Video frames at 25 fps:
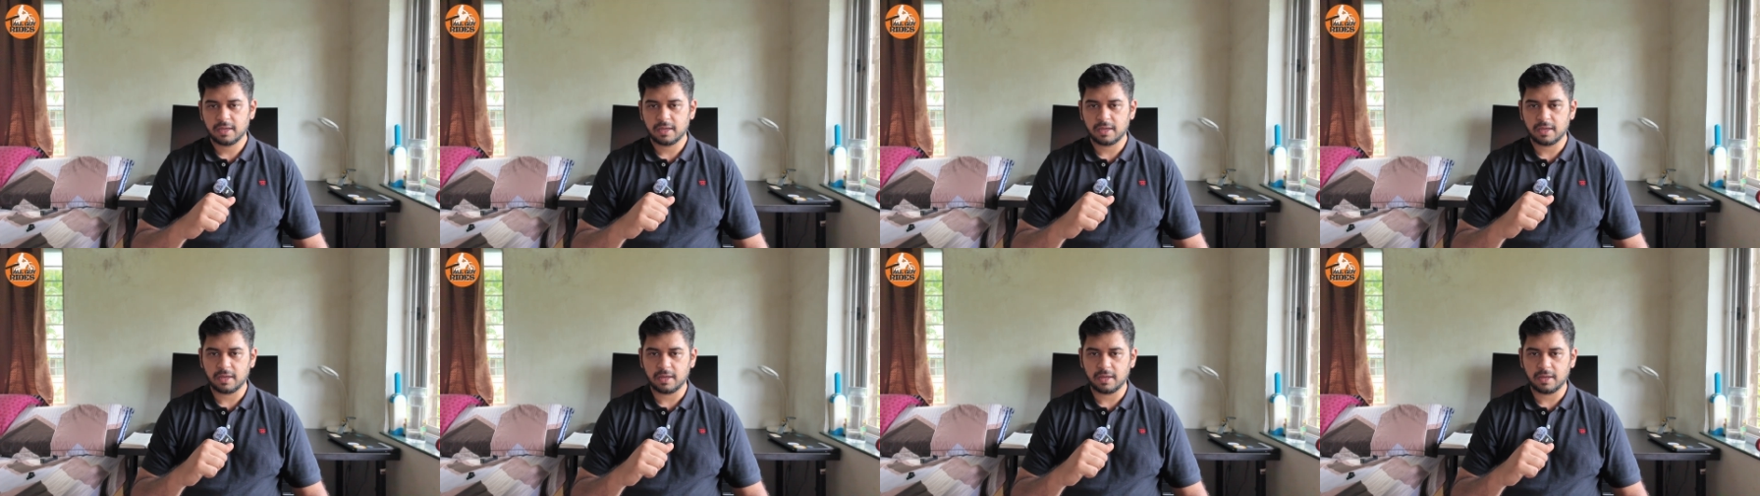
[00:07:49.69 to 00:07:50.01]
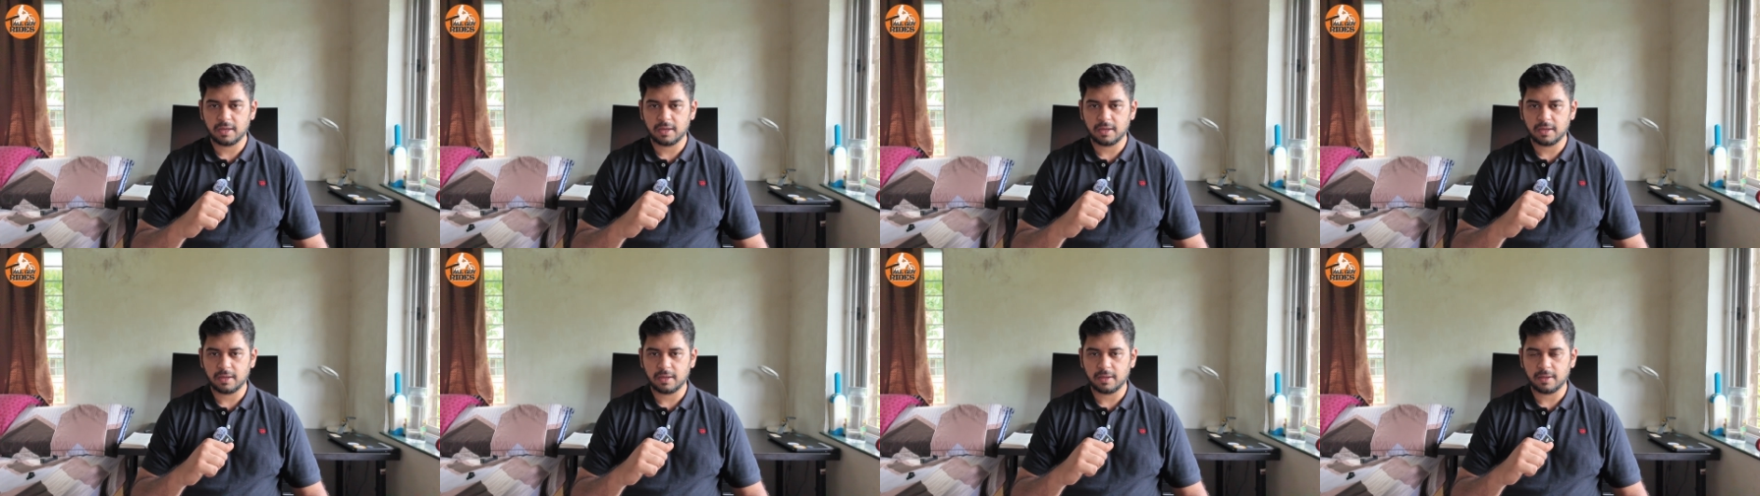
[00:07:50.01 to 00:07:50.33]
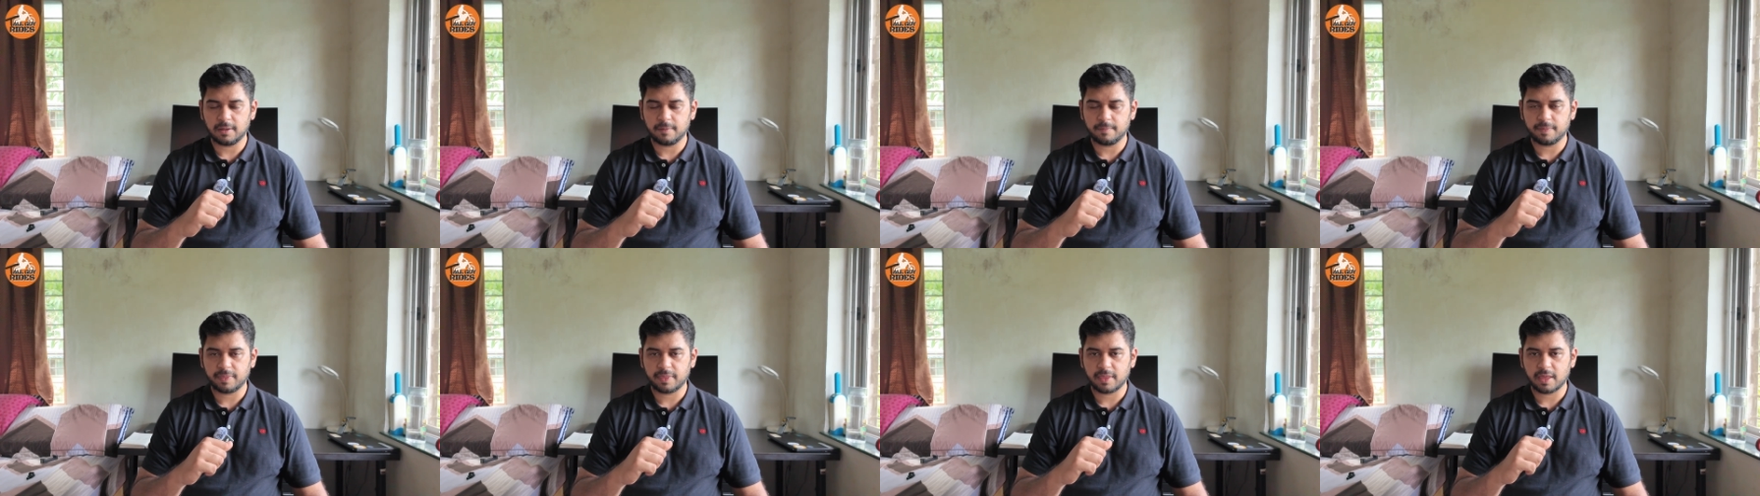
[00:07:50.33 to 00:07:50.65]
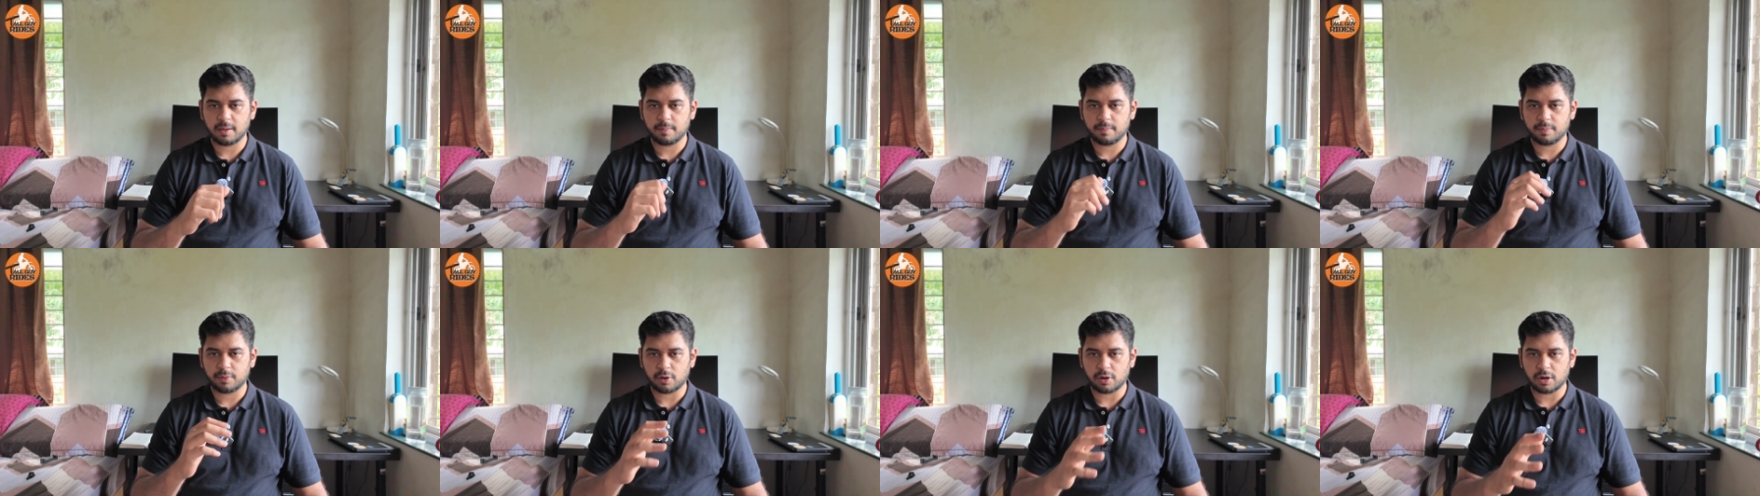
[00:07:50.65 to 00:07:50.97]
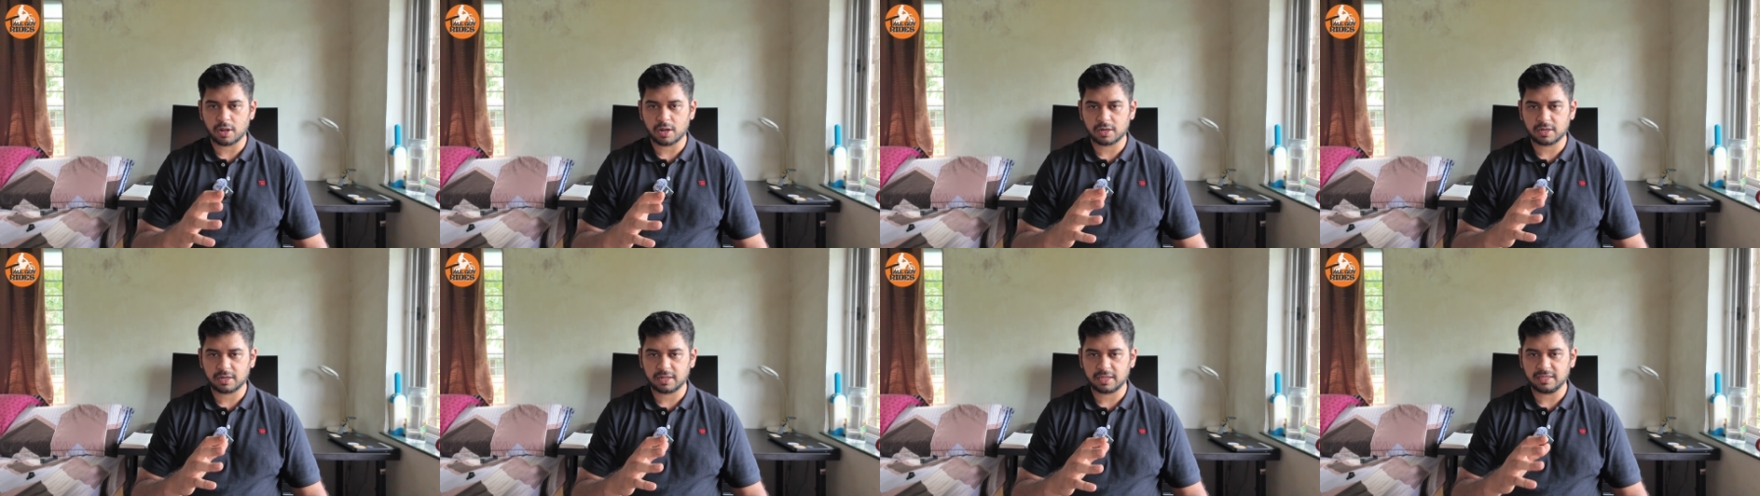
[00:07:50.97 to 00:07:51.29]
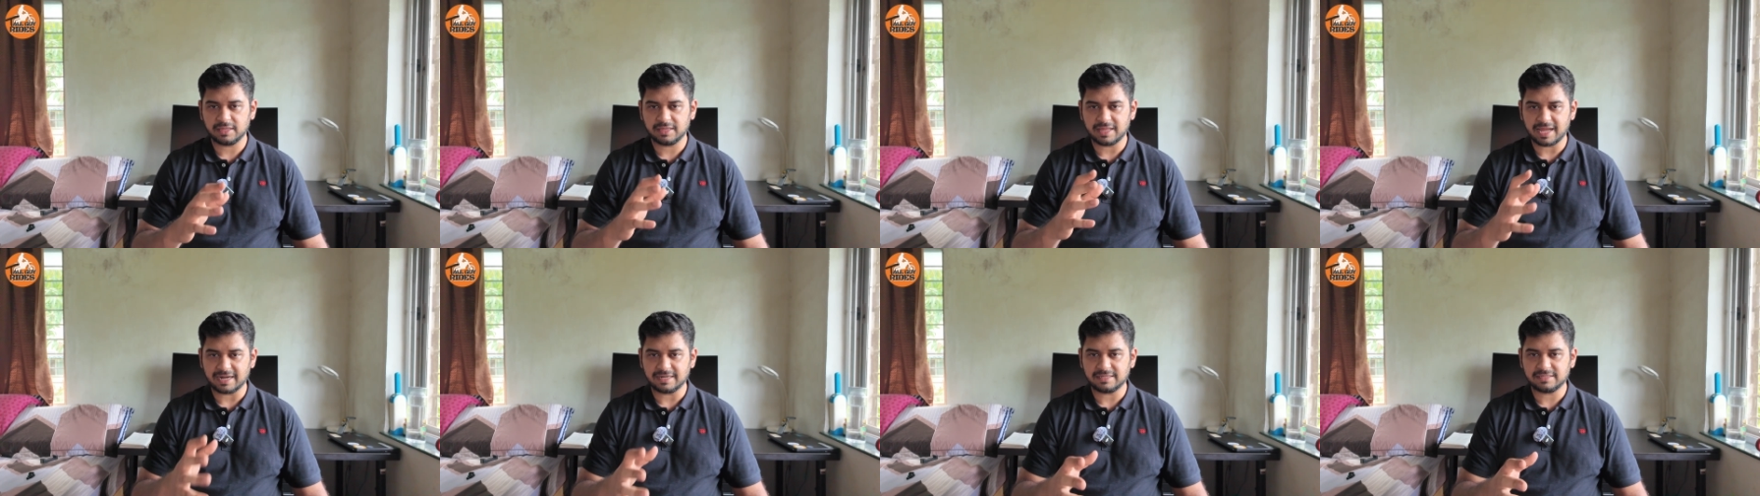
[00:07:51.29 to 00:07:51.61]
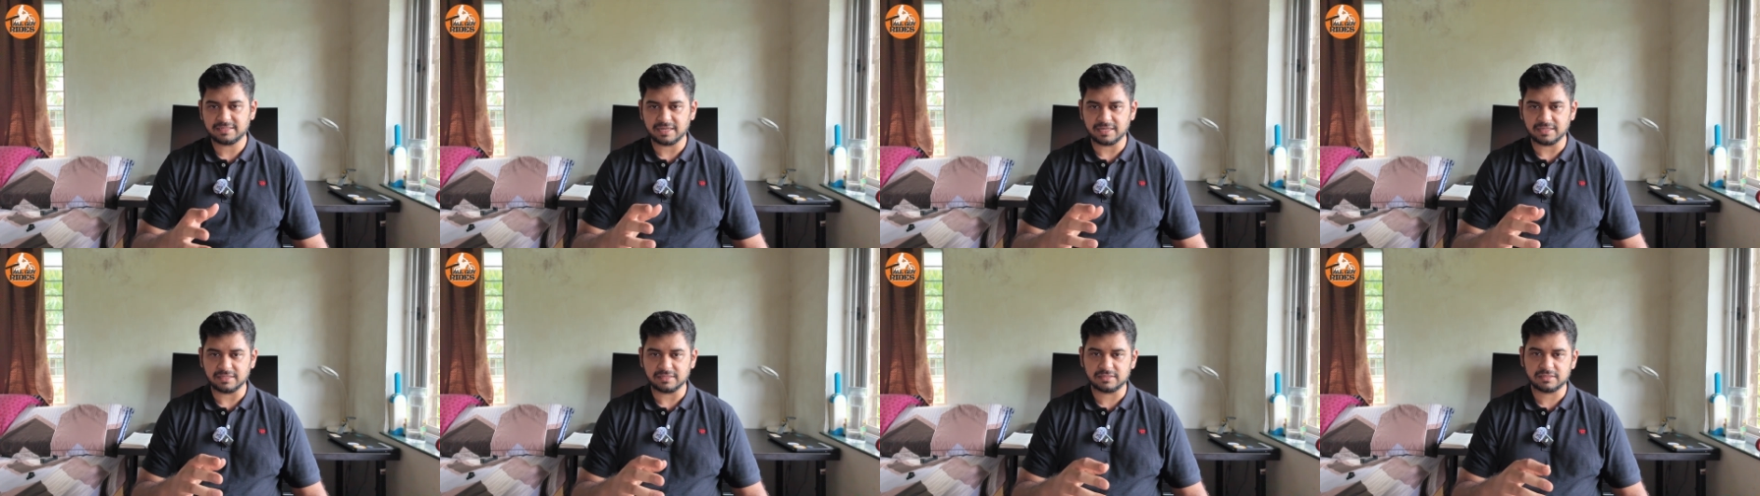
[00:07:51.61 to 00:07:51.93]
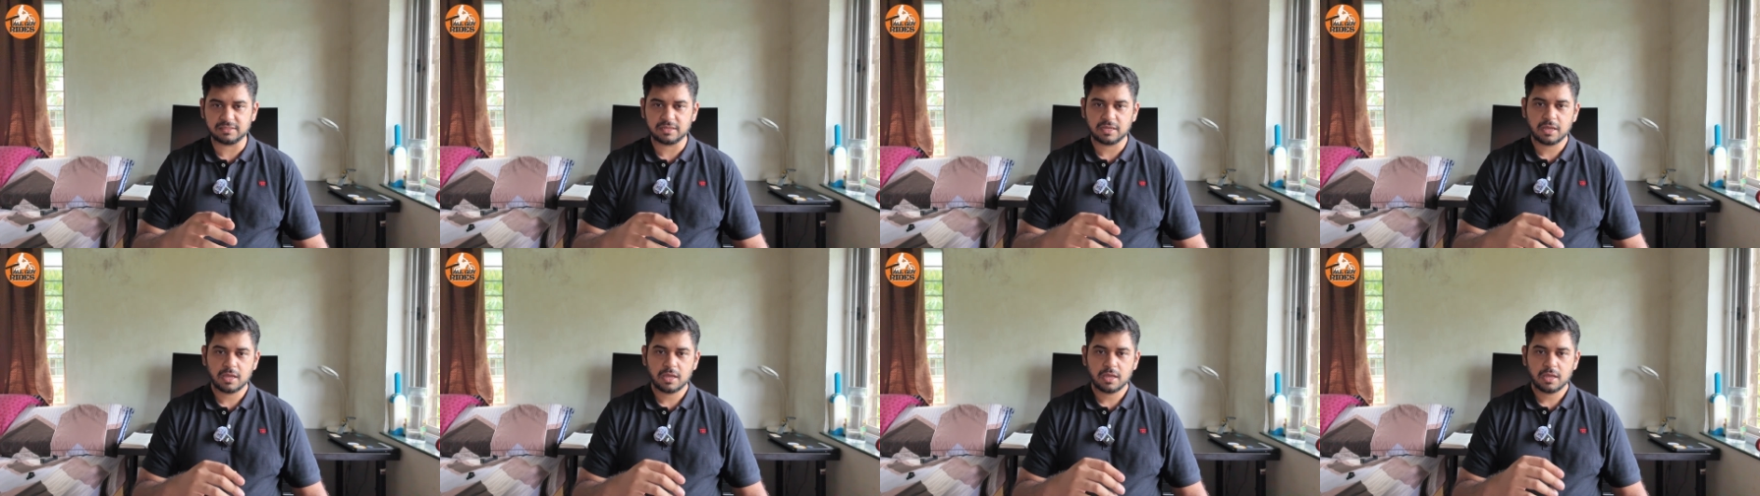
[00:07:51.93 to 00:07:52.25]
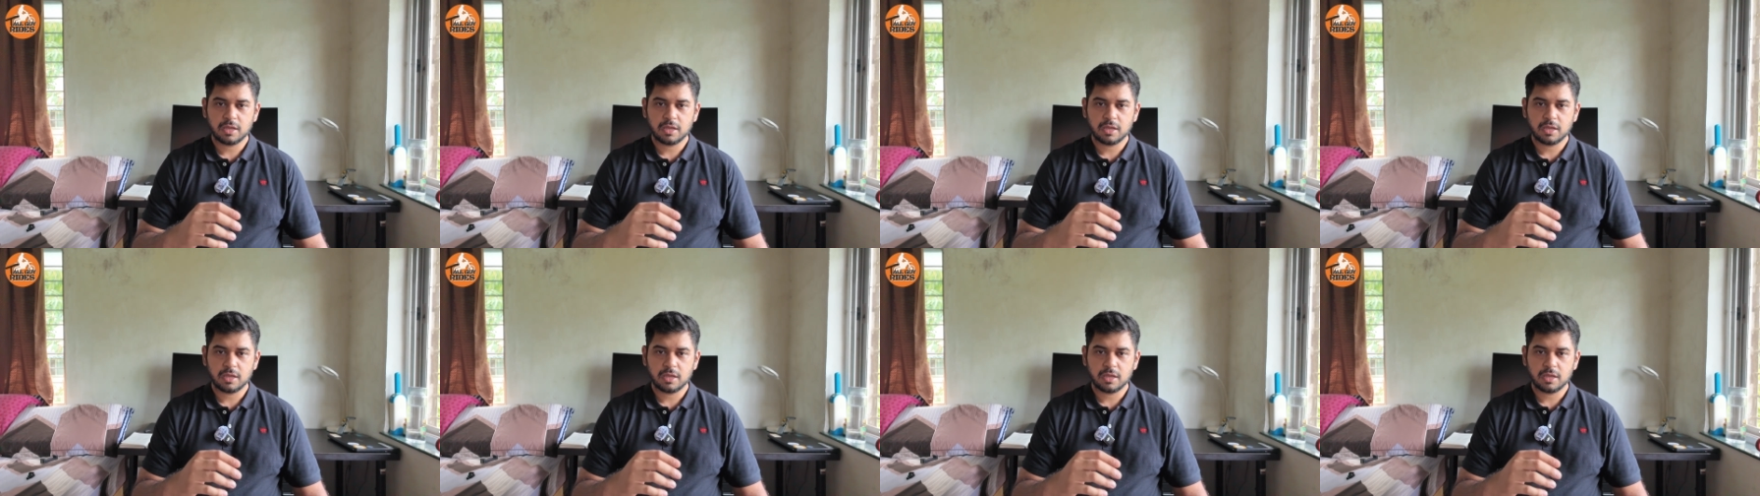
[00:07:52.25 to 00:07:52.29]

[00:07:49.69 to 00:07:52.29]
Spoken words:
a product in that sense.